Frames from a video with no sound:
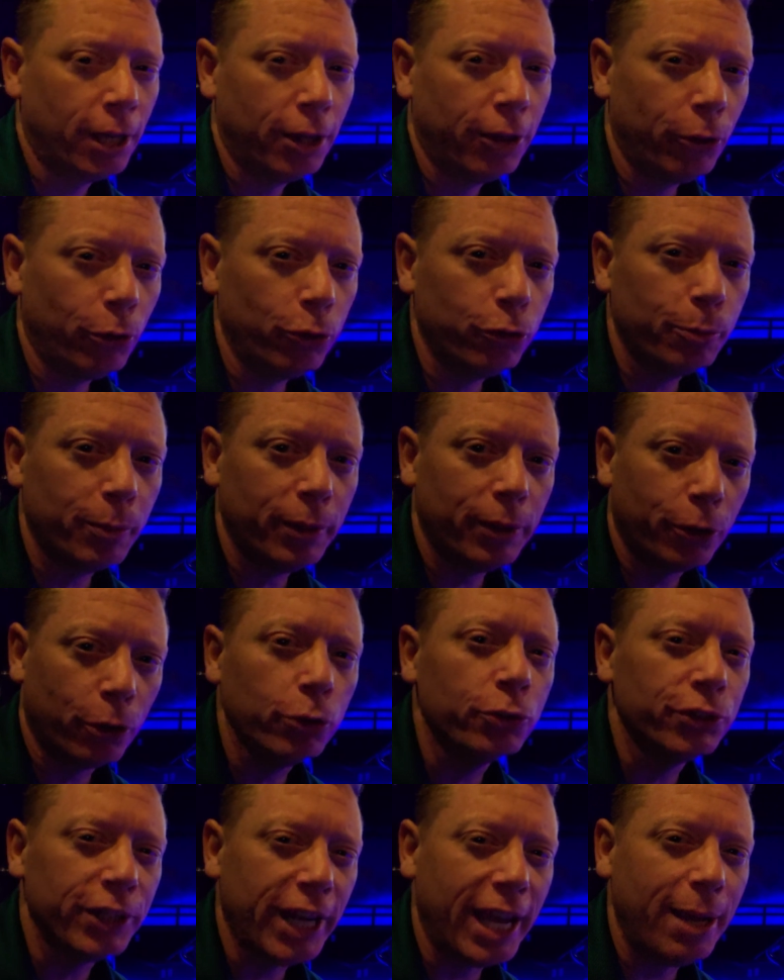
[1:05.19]

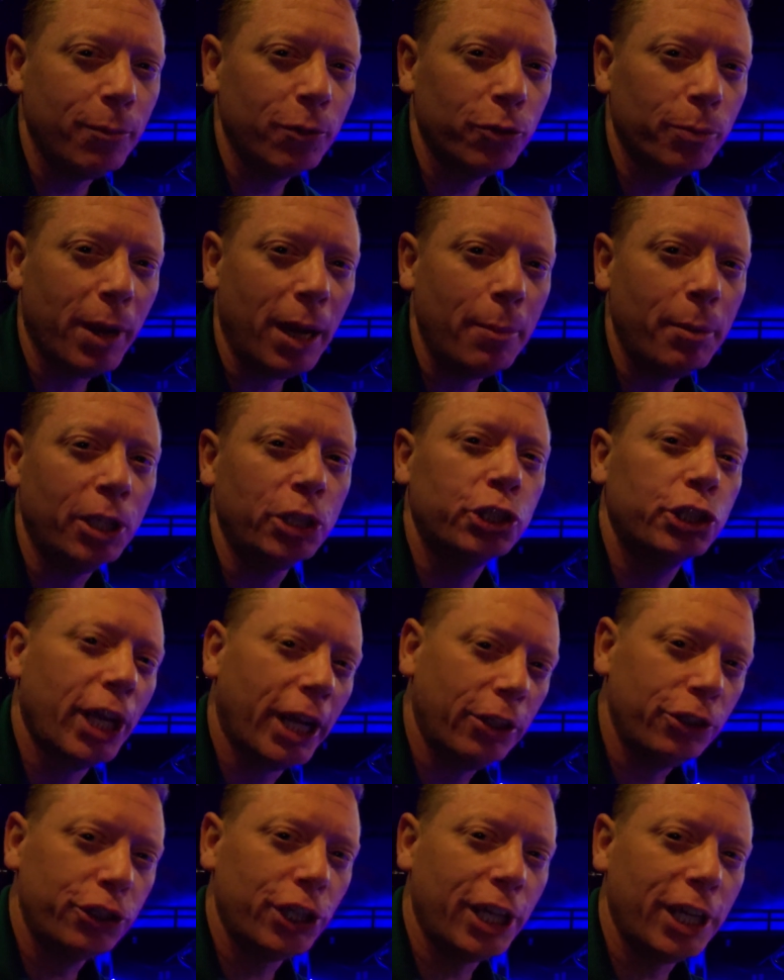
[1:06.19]
Those names may be
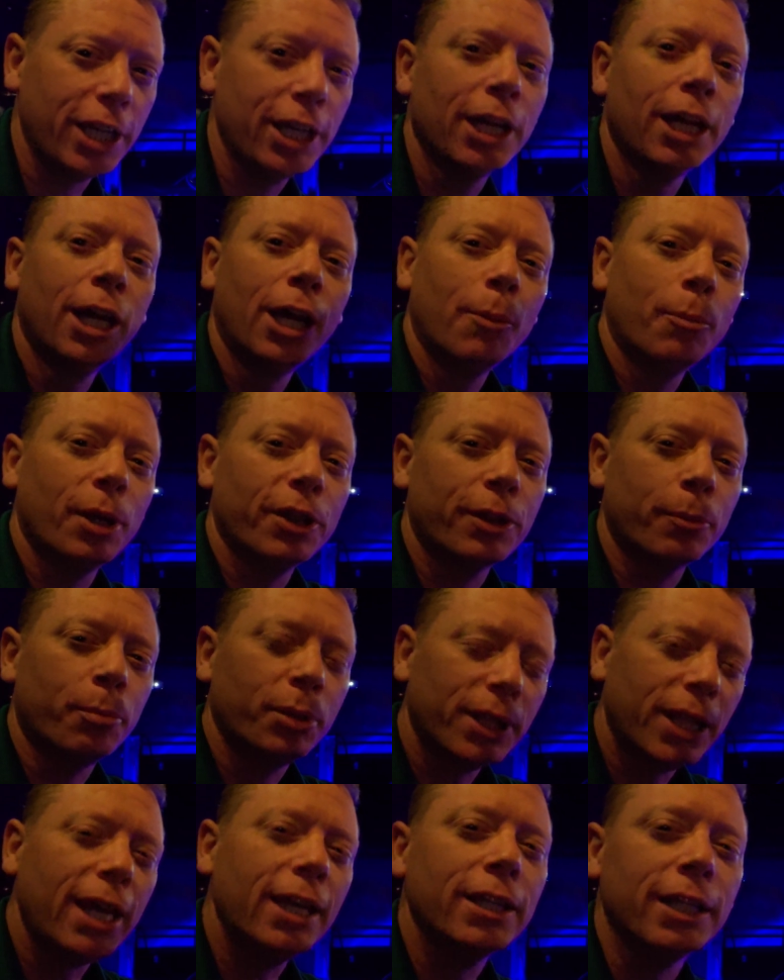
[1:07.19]
changing, but the
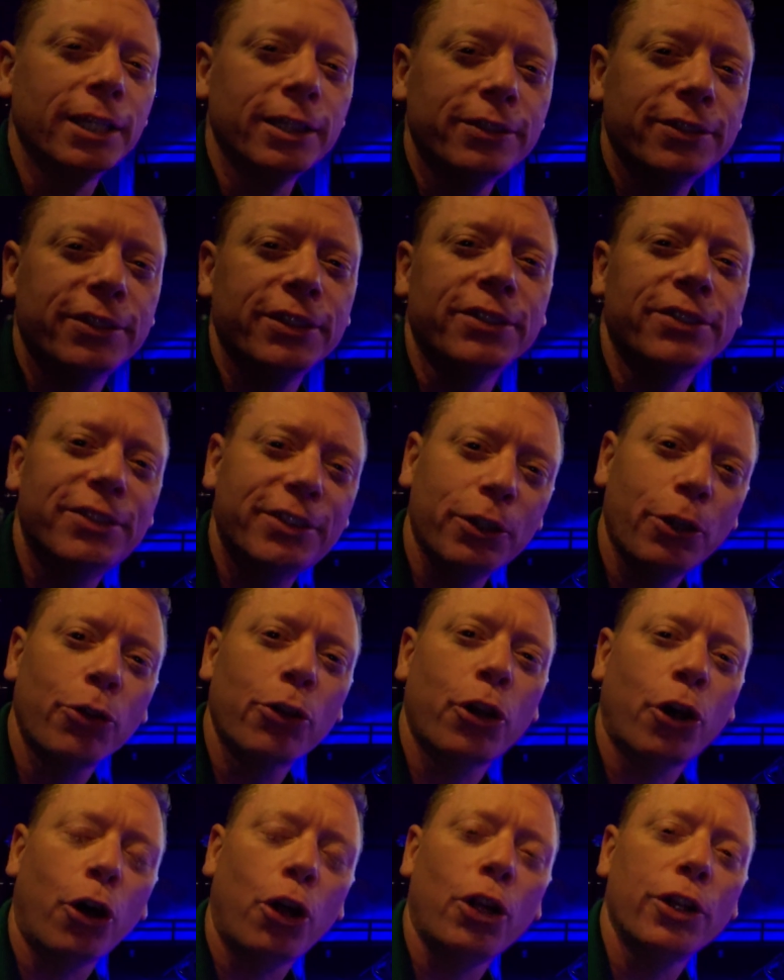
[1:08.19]
playlist is still
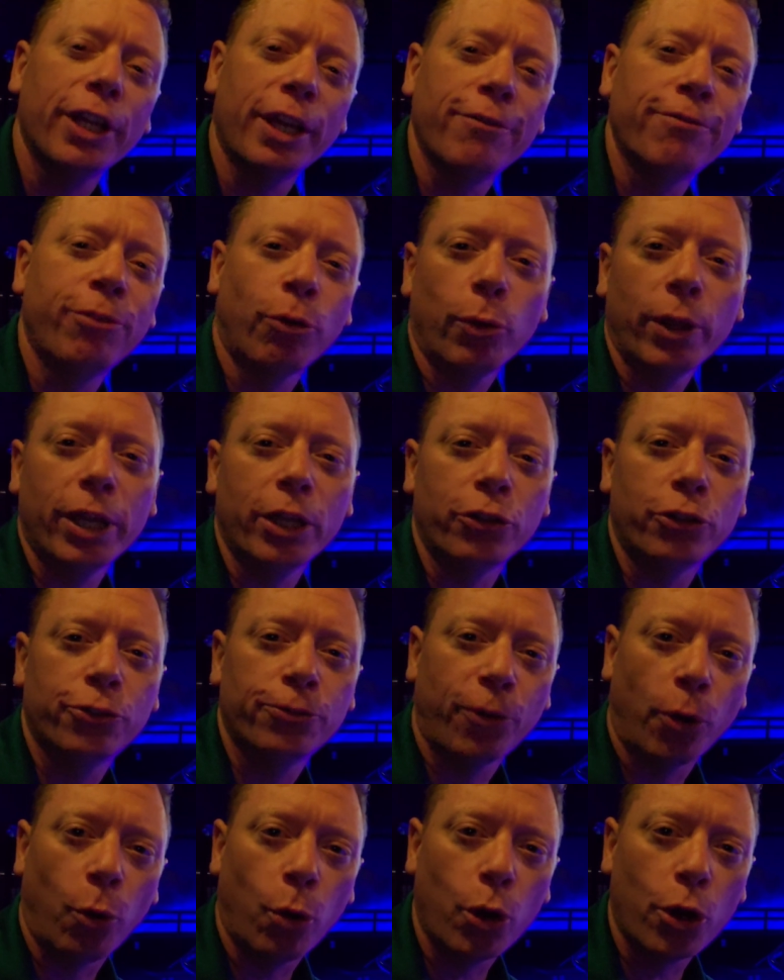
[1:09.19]
called a Voyage
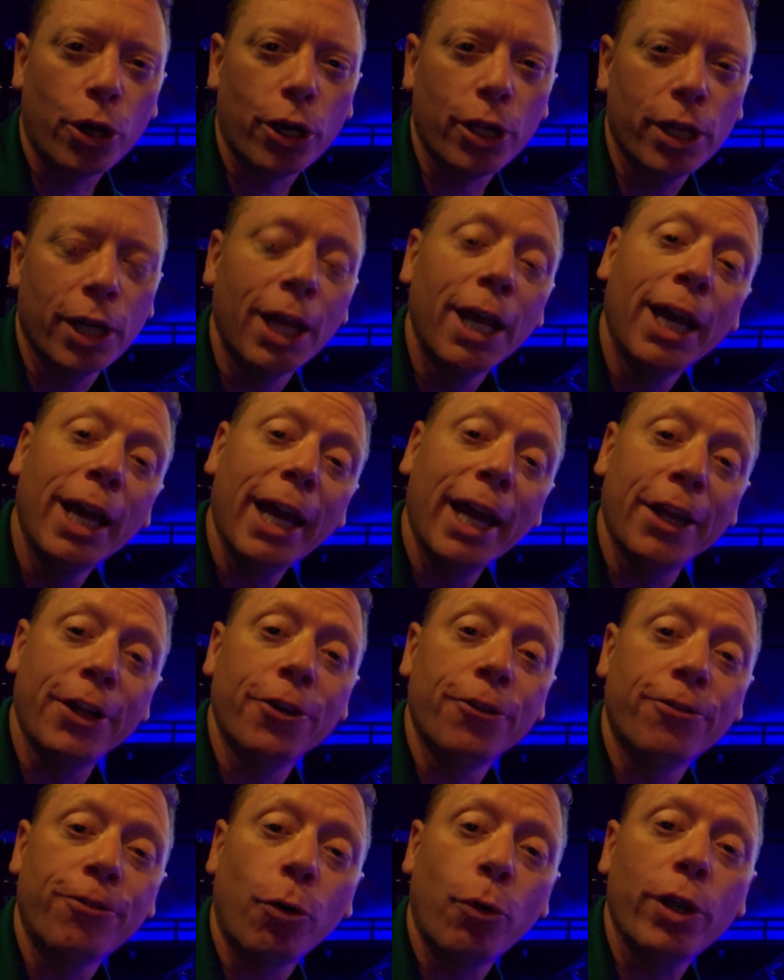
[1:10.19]
4, and
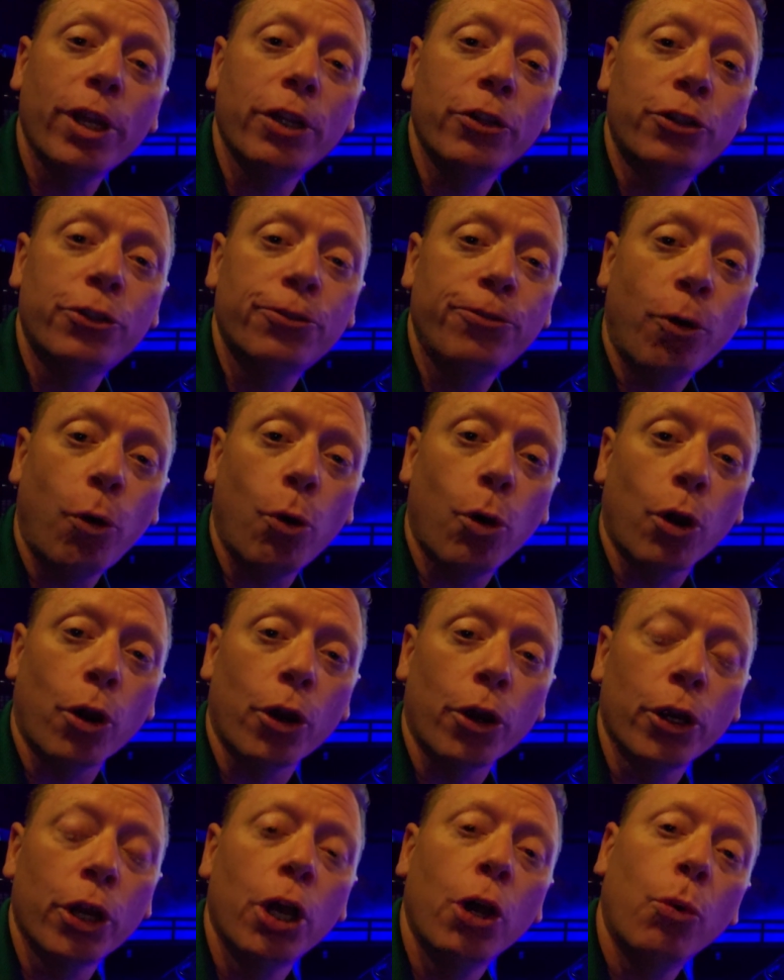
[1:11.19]
a Voyage
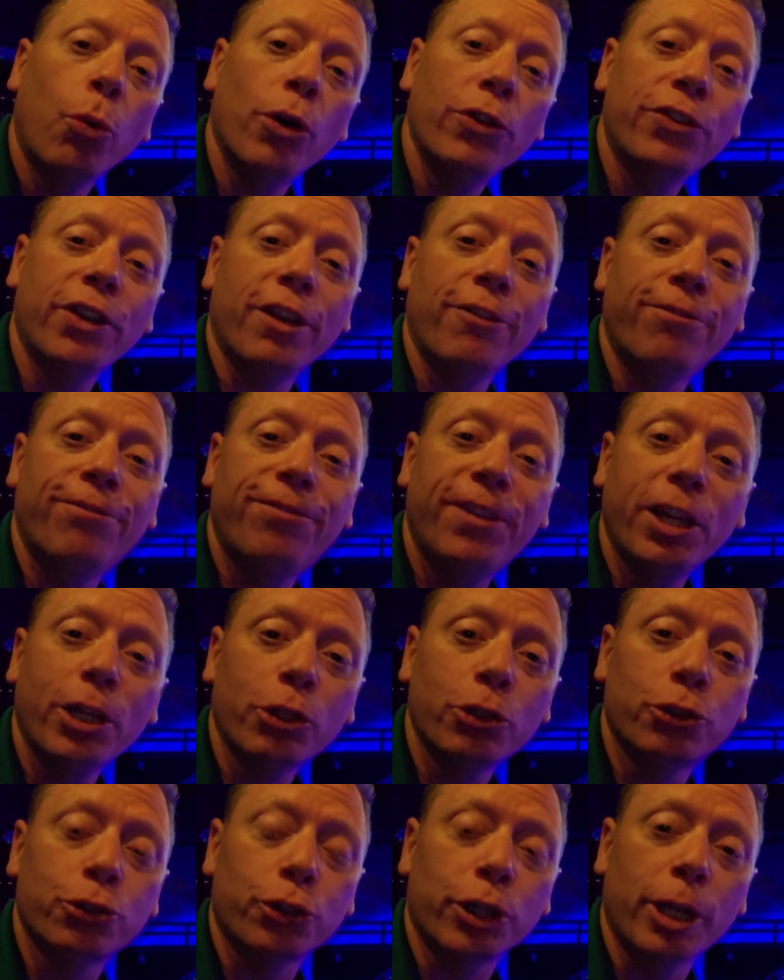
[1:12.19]
4 was a
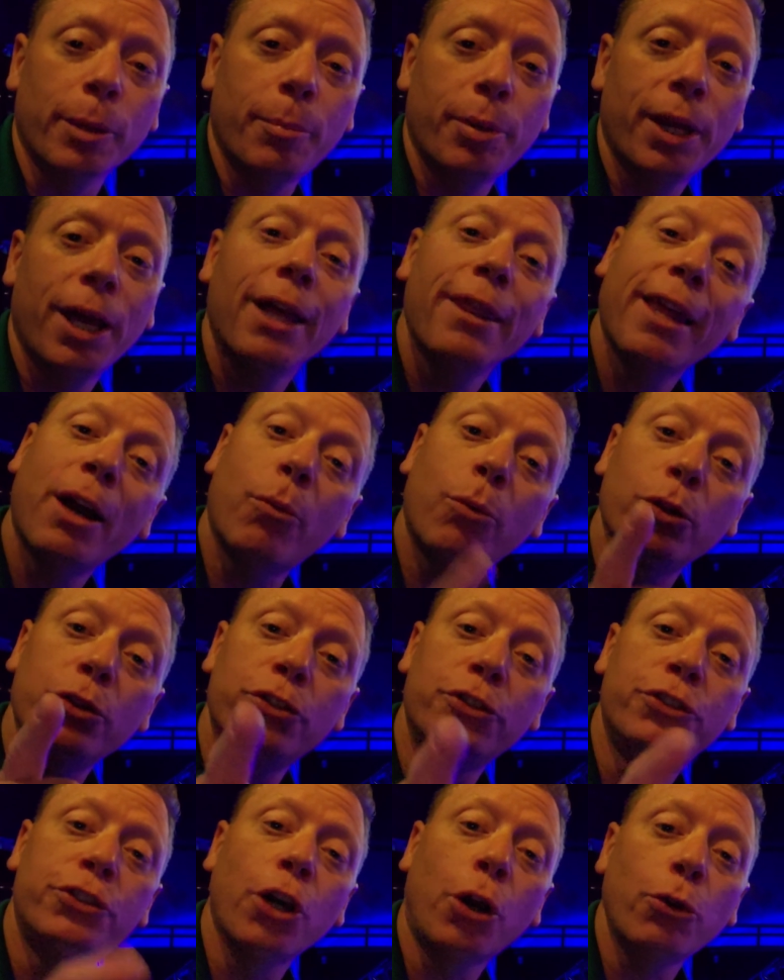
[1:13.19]
field trip that
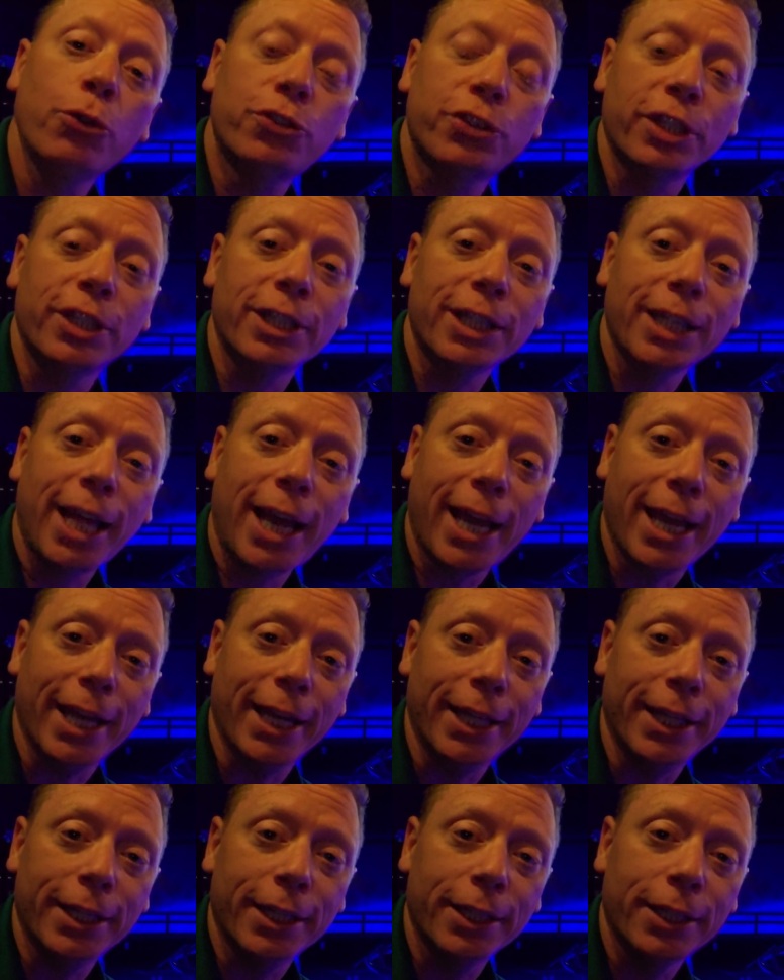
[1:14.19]
was docent-led.